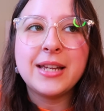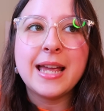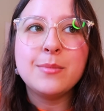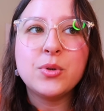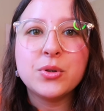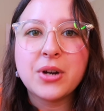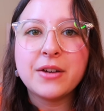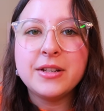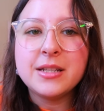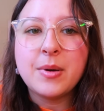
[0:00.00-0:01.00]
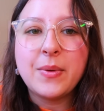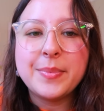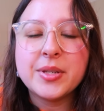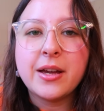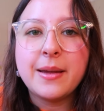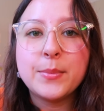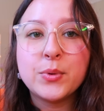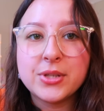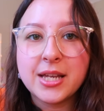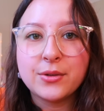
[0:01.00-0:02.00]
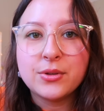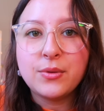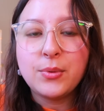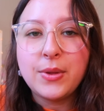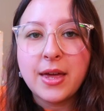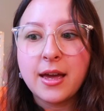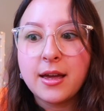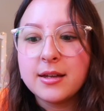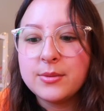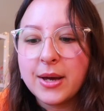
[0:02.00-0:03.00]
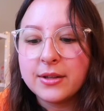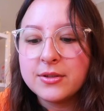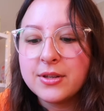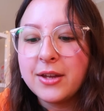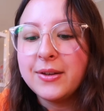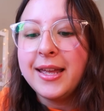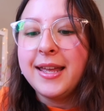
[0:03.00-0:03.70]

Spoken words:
getting more traffic to my website and more sales through there as well. So